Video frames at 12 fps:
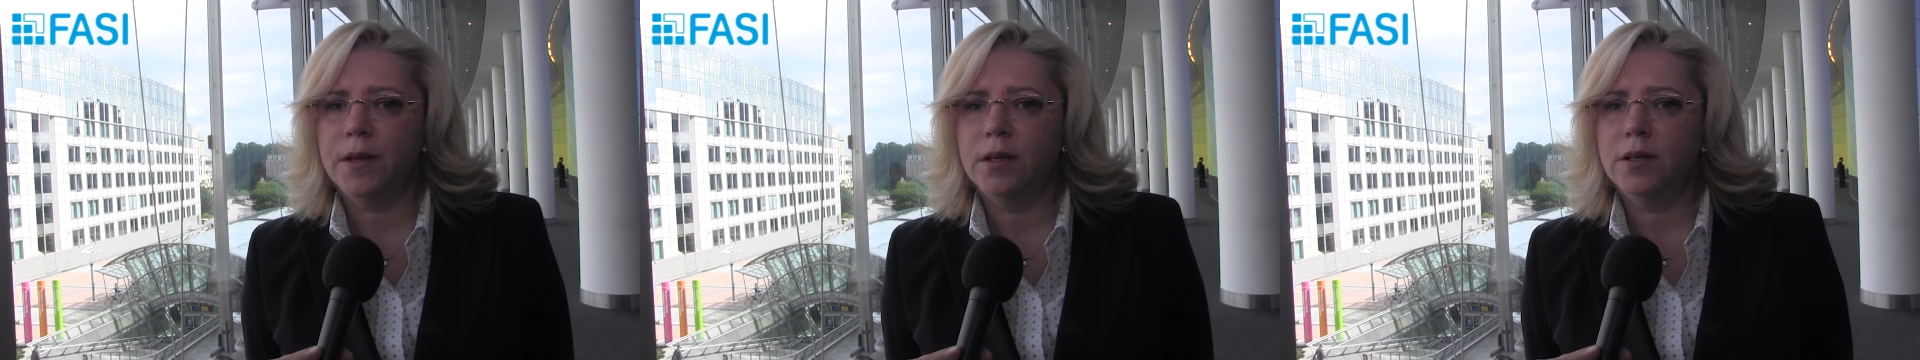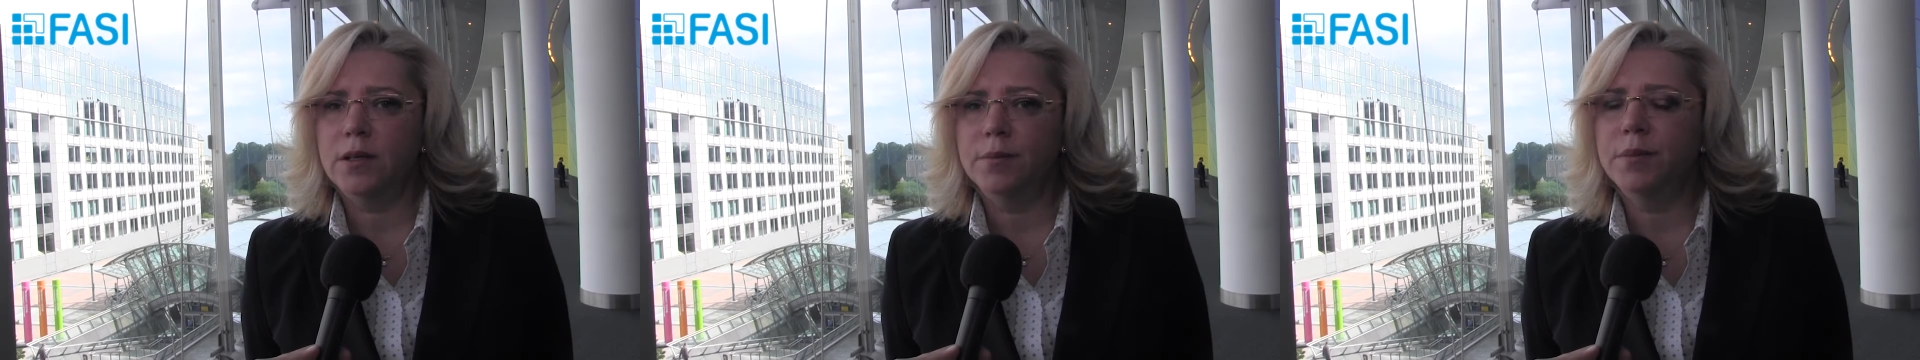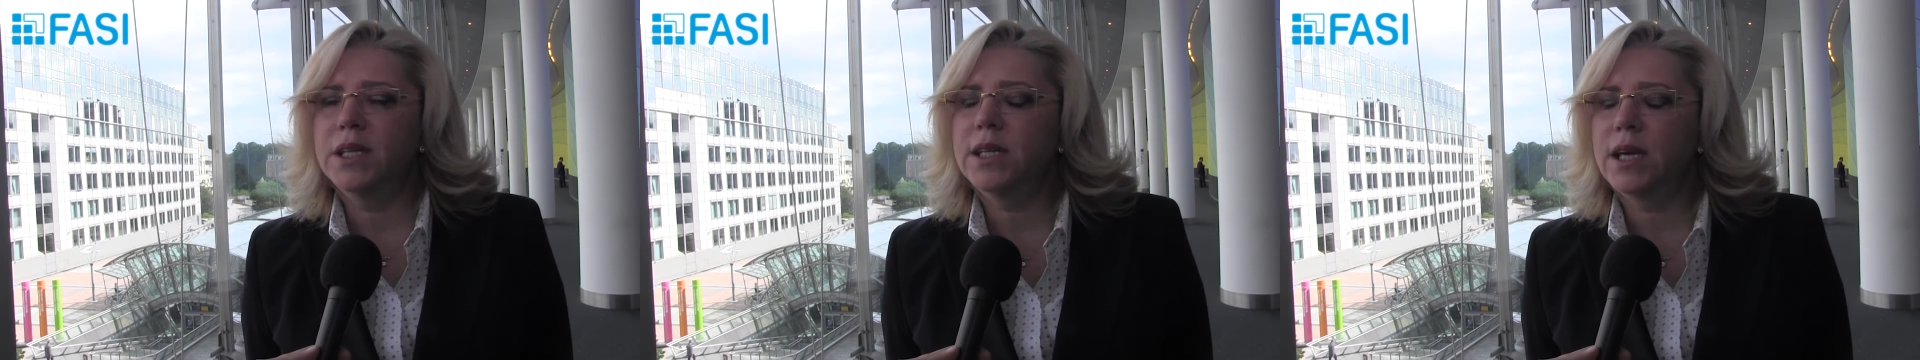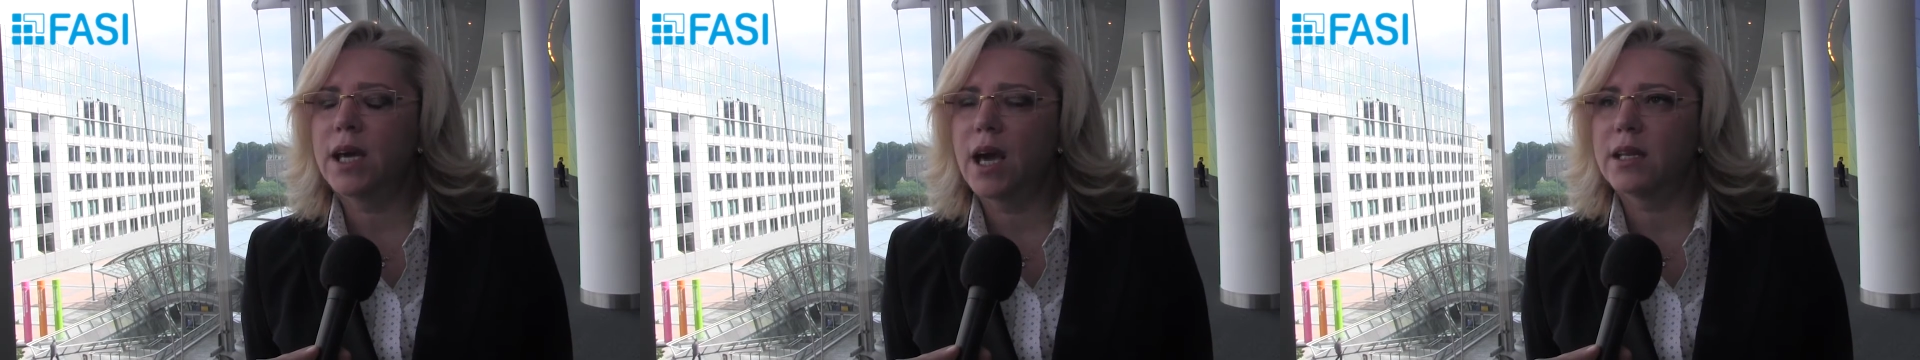uh,
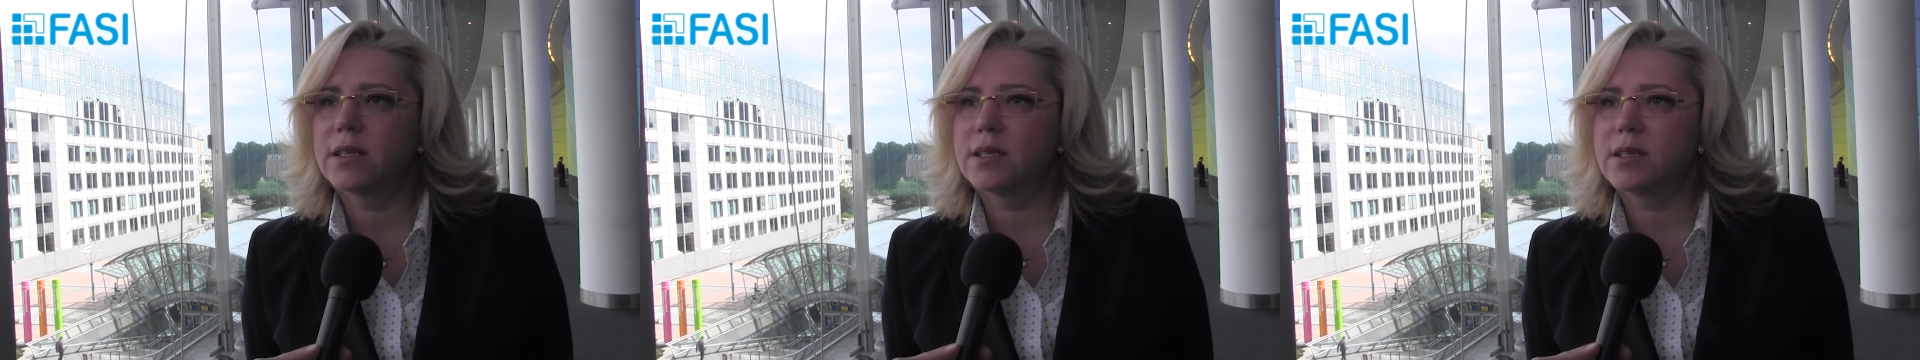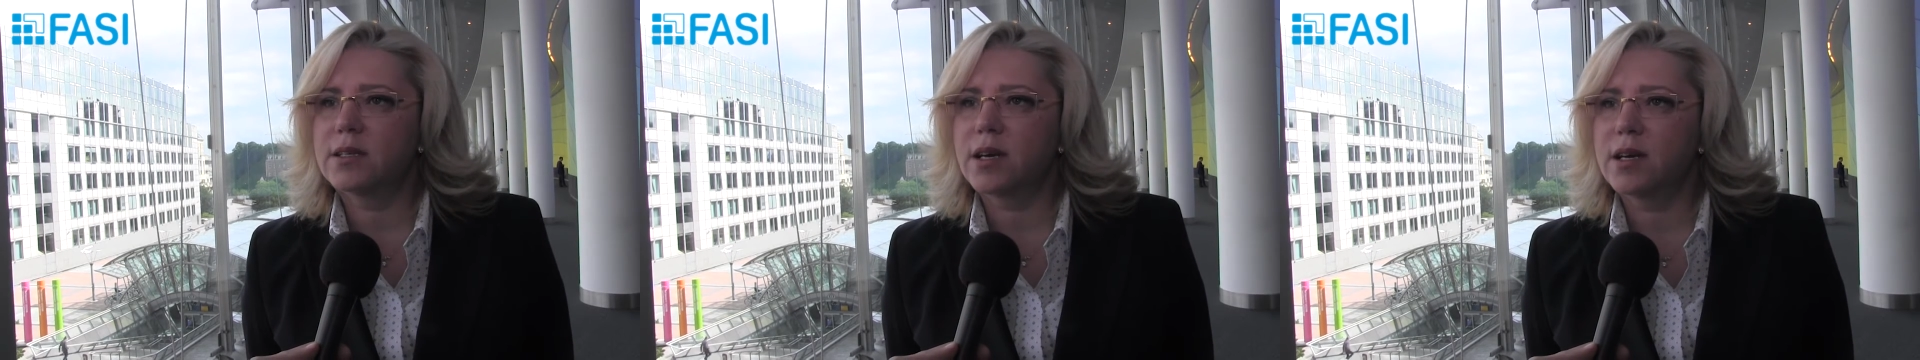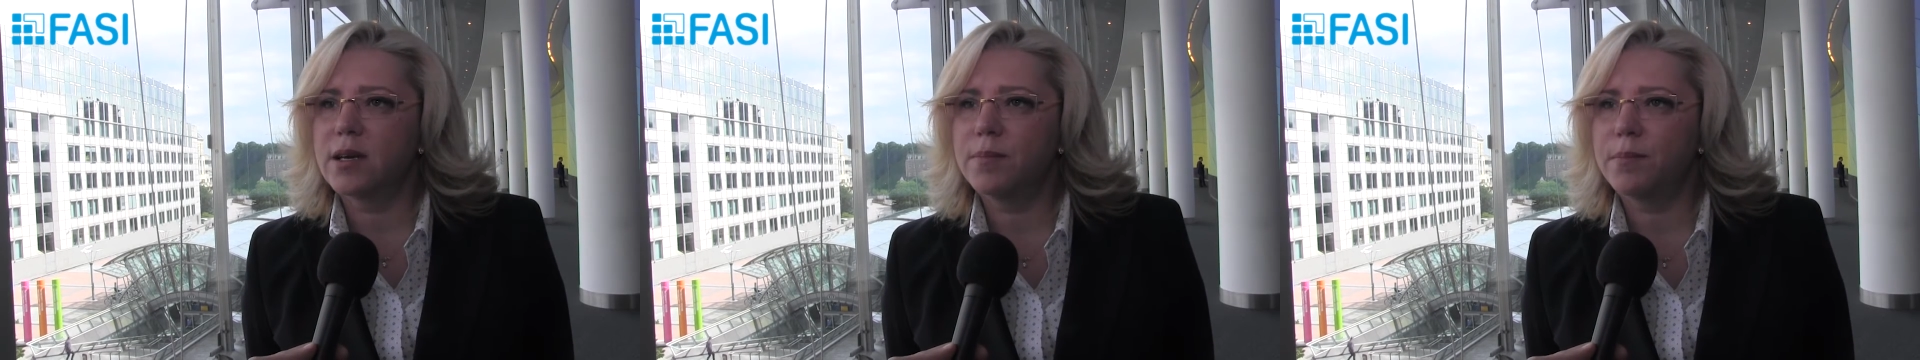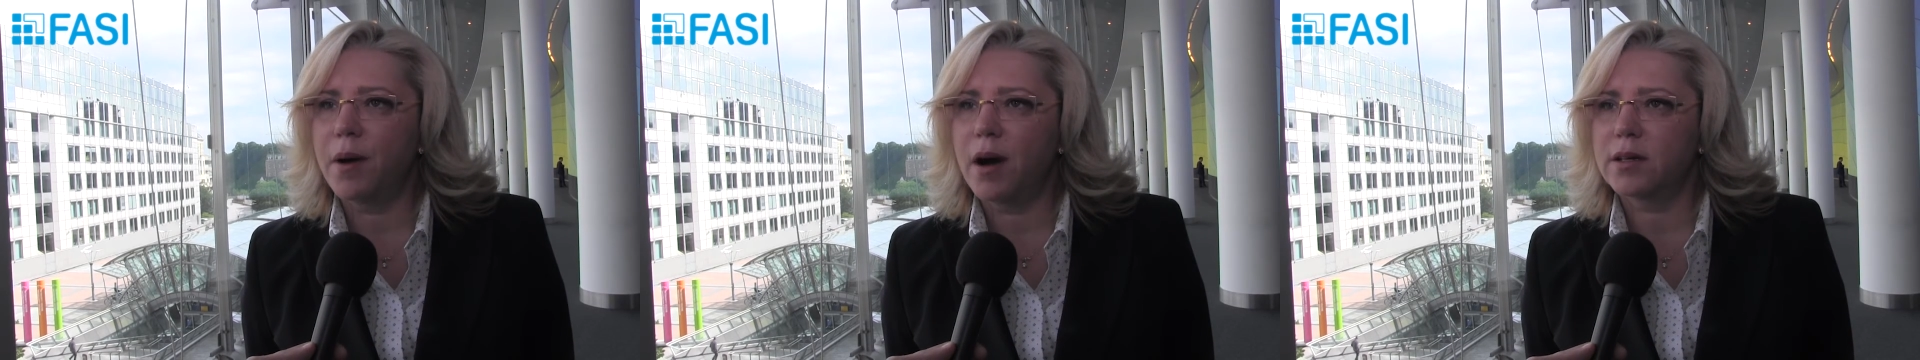mitigate the
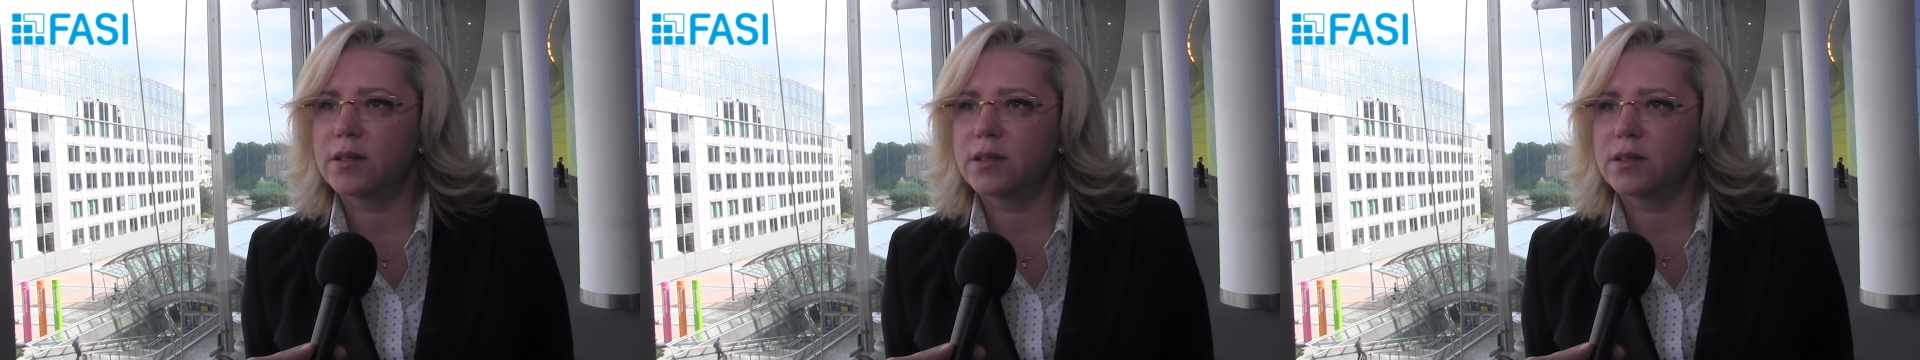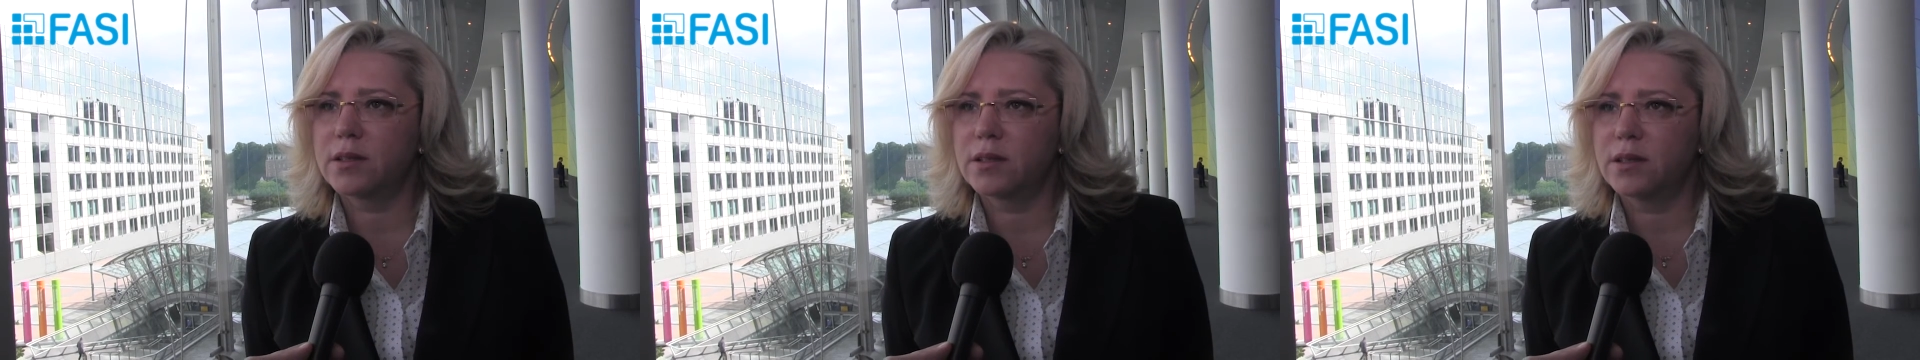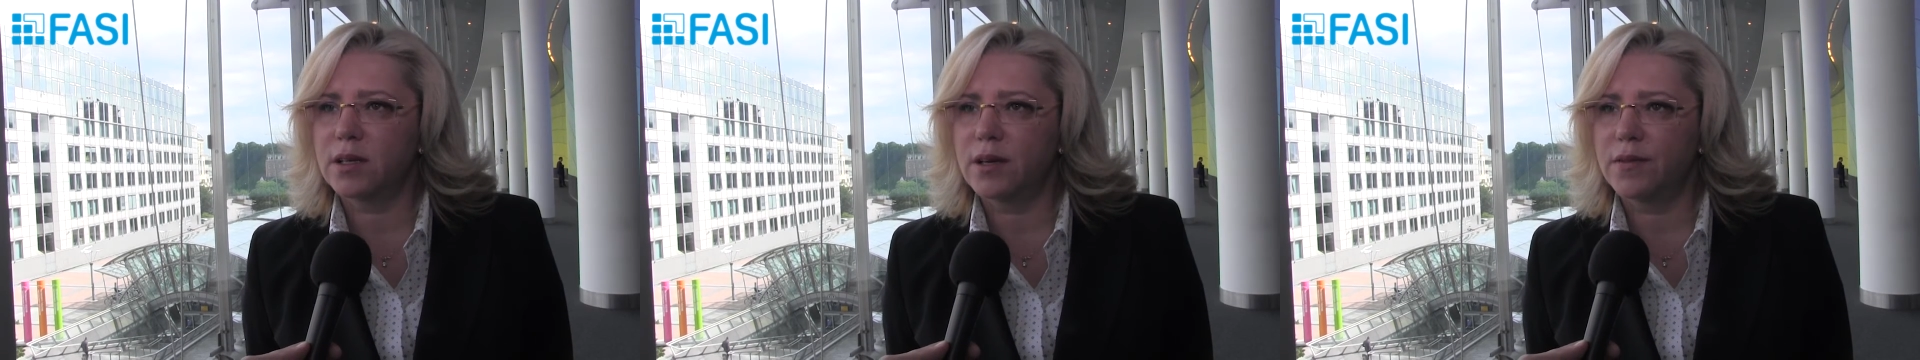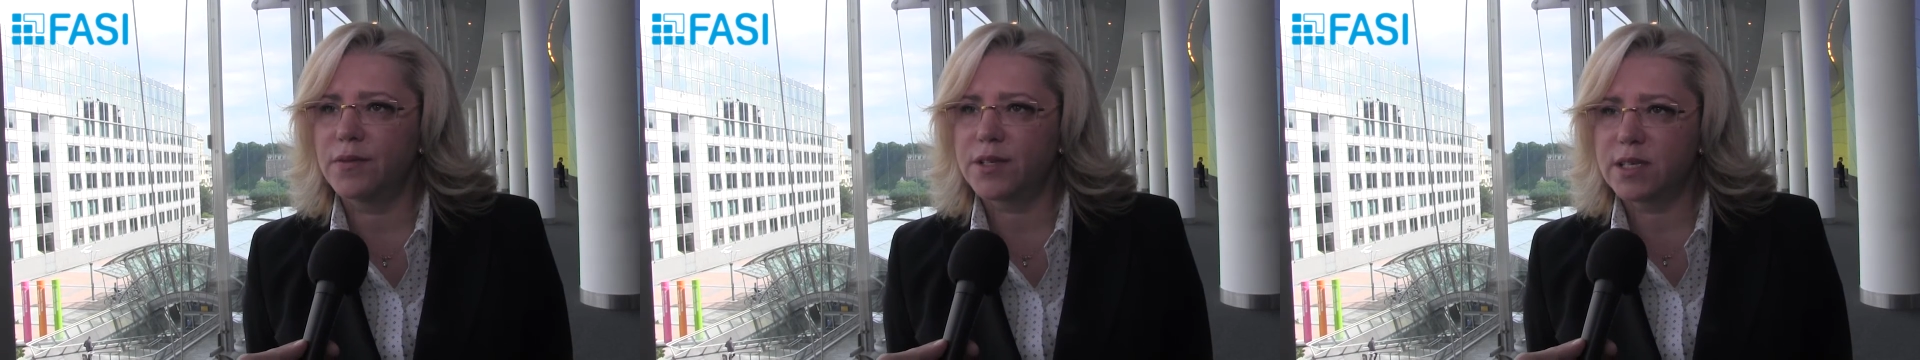impact uh,
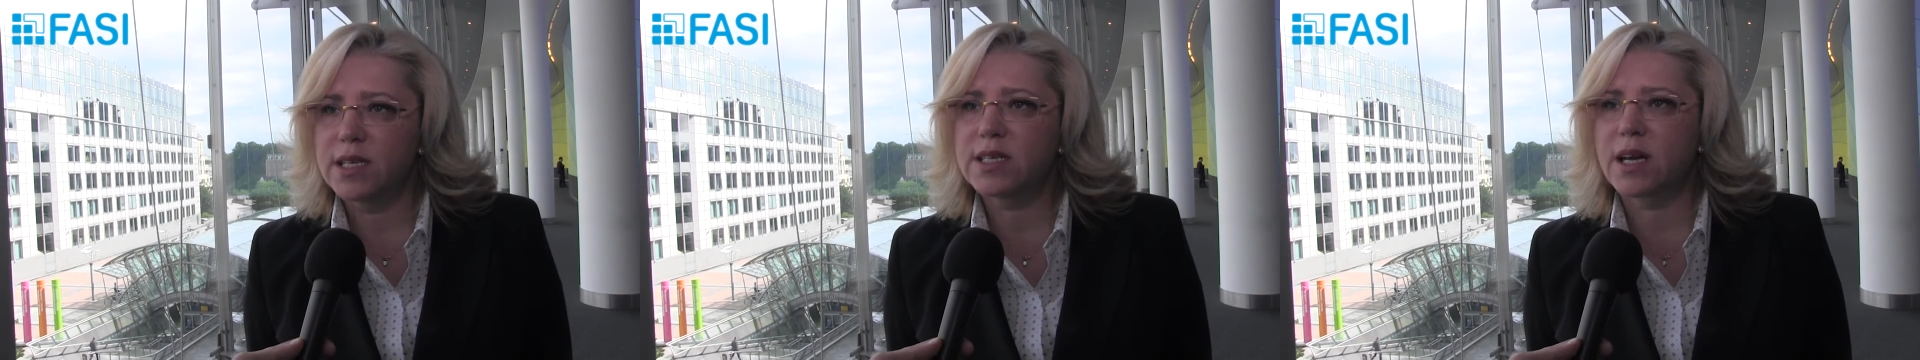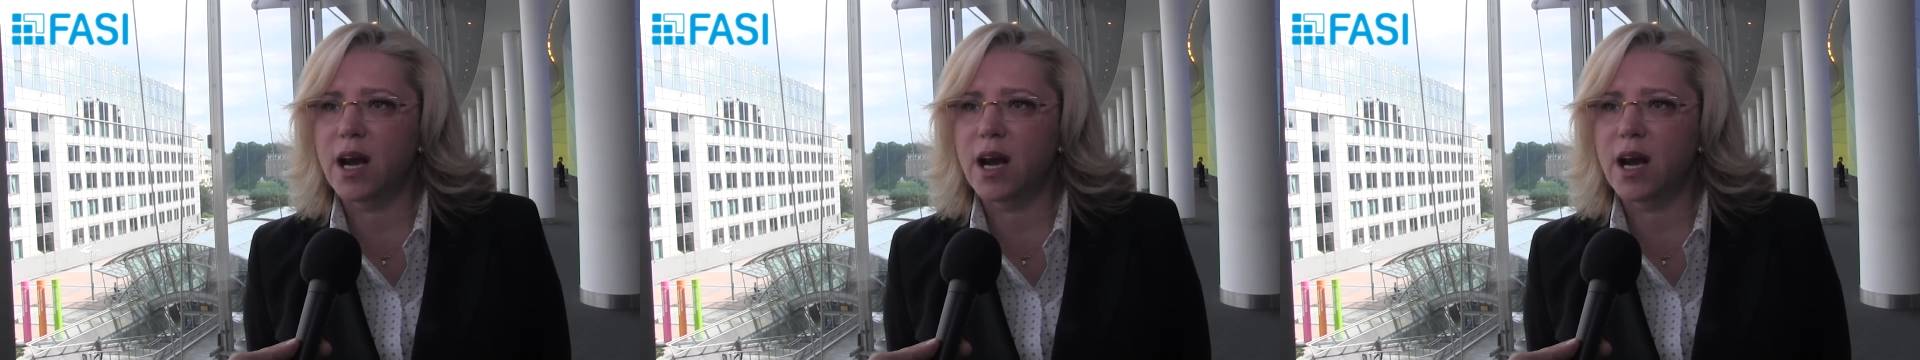of this